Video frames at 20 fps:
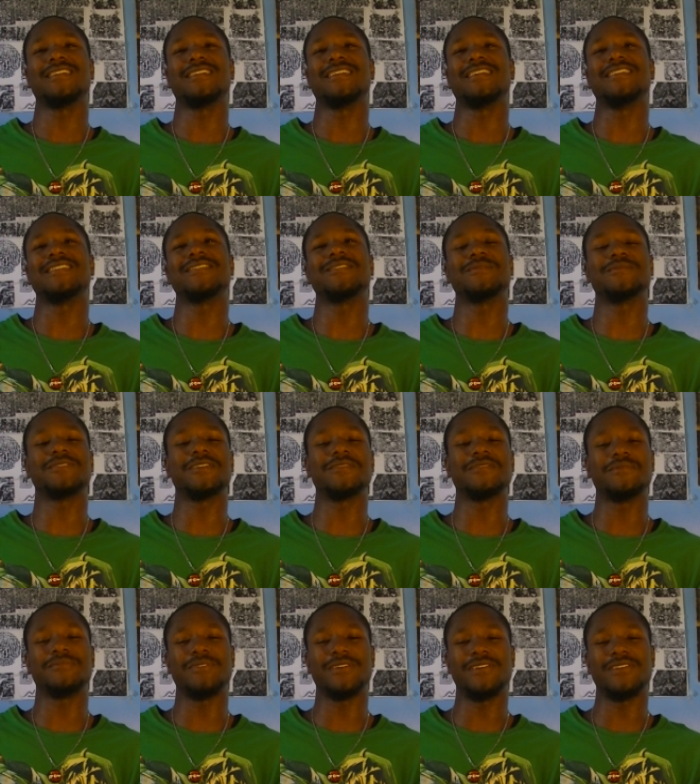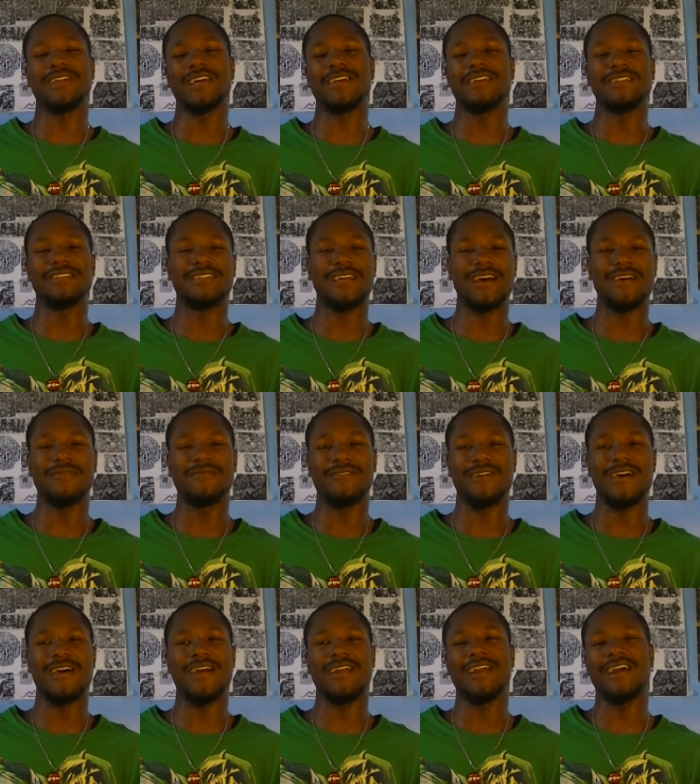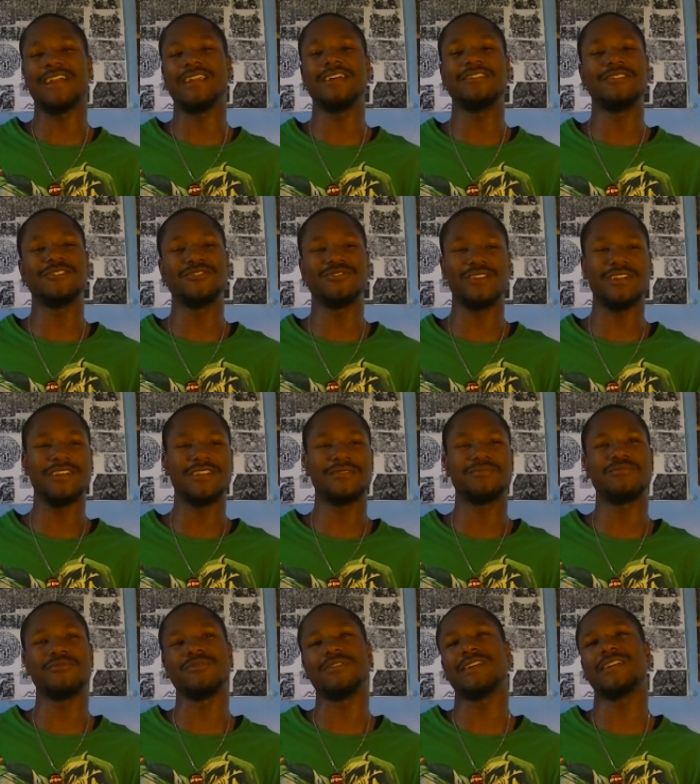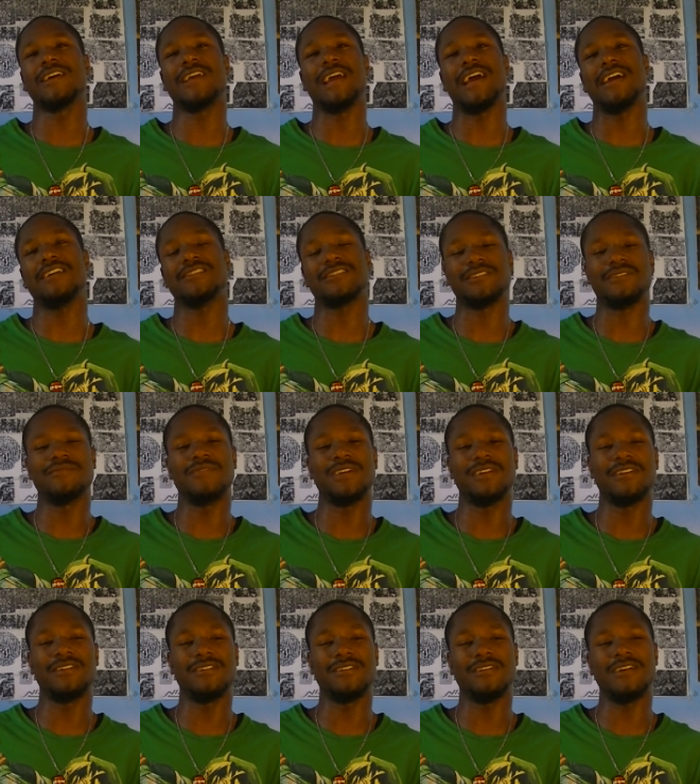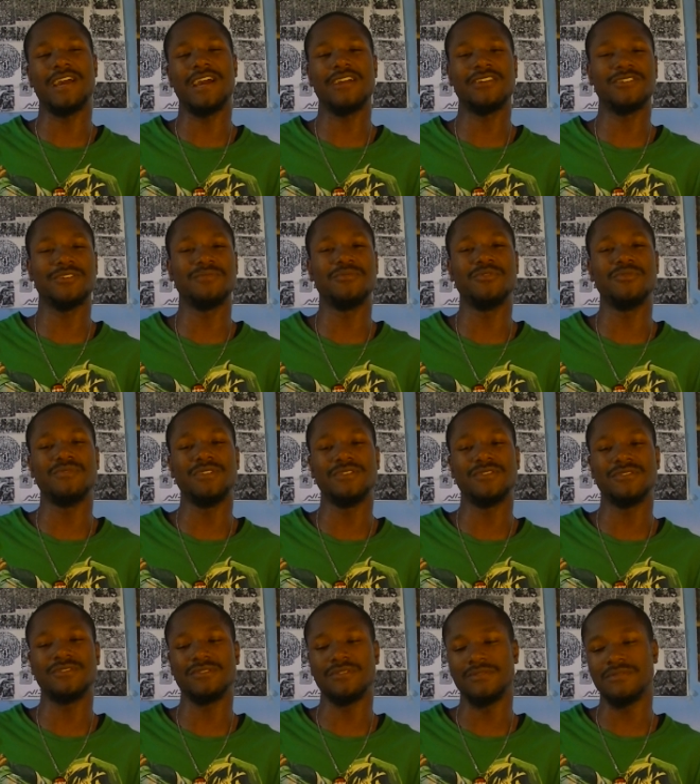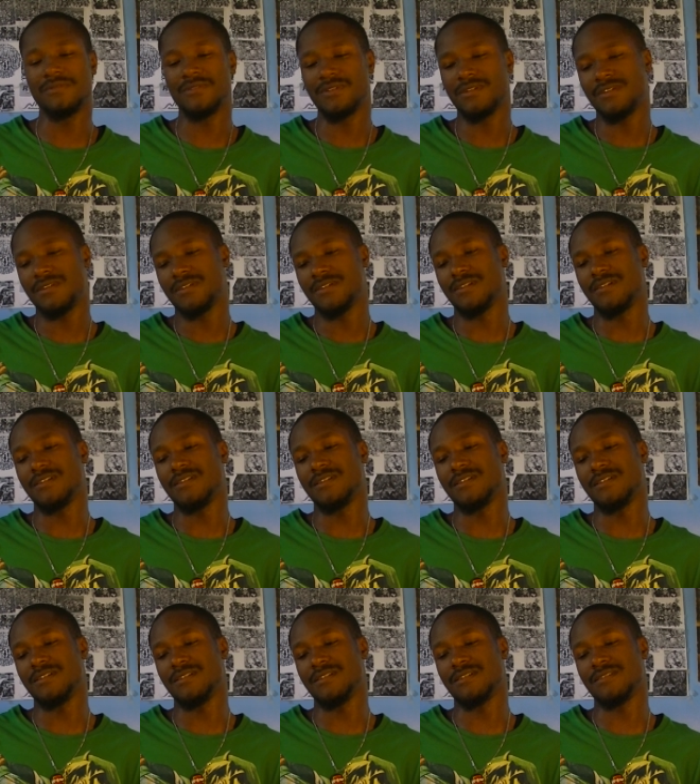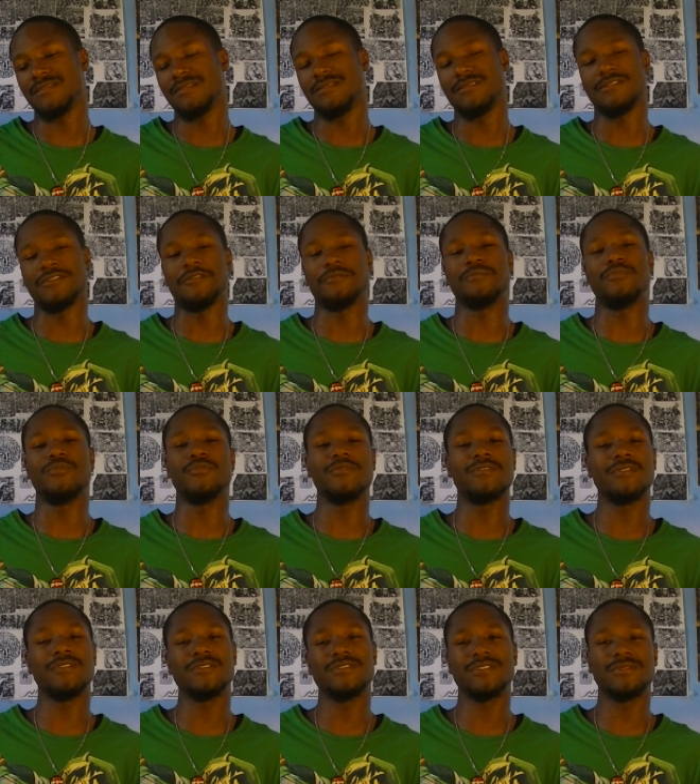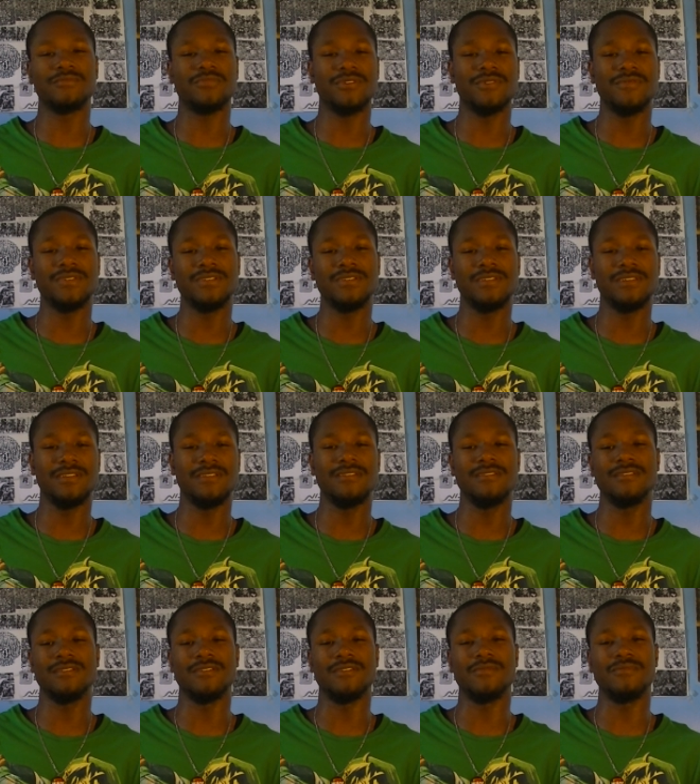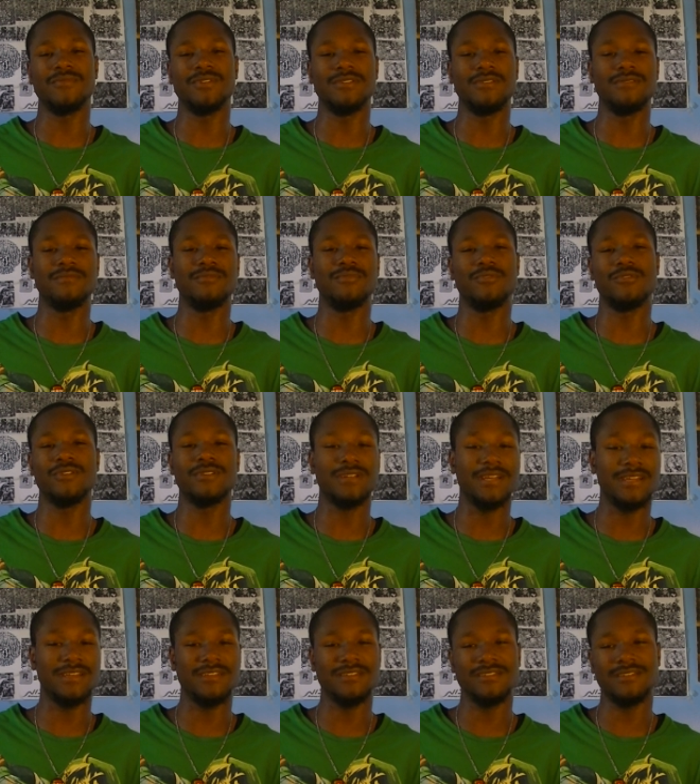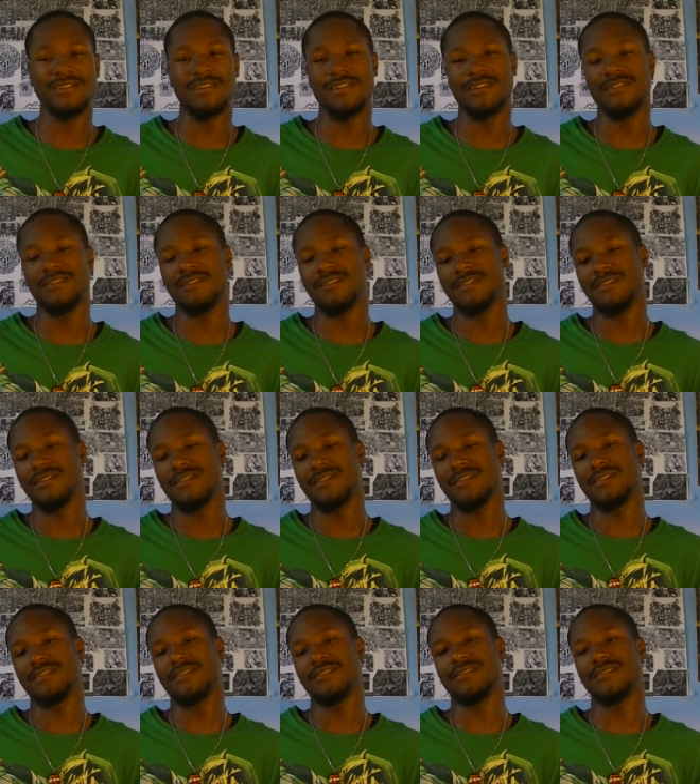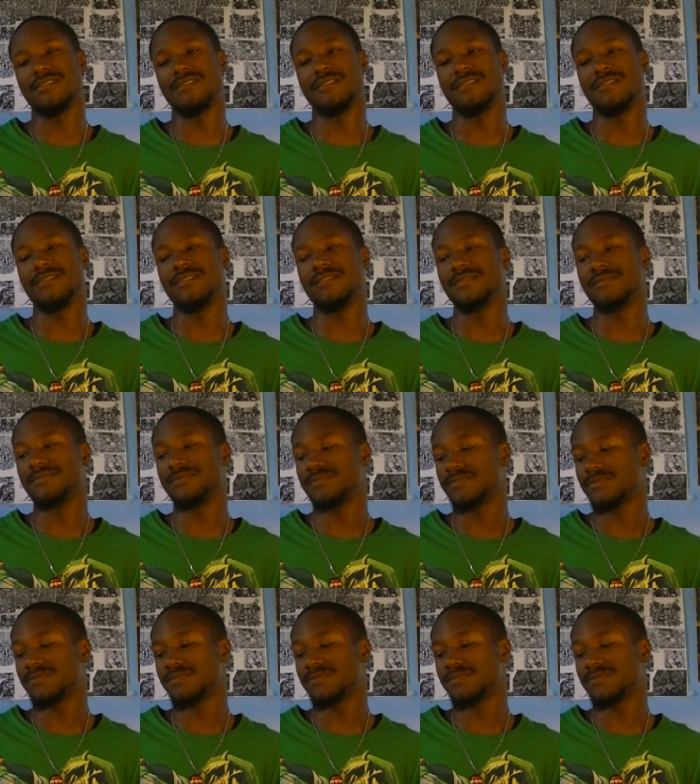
it's so tough to pick like a top five. I like the transport. I like action event, uh, action movies too. Uh, you know, Bourne Supremacy. You know, Bourne Legacy um,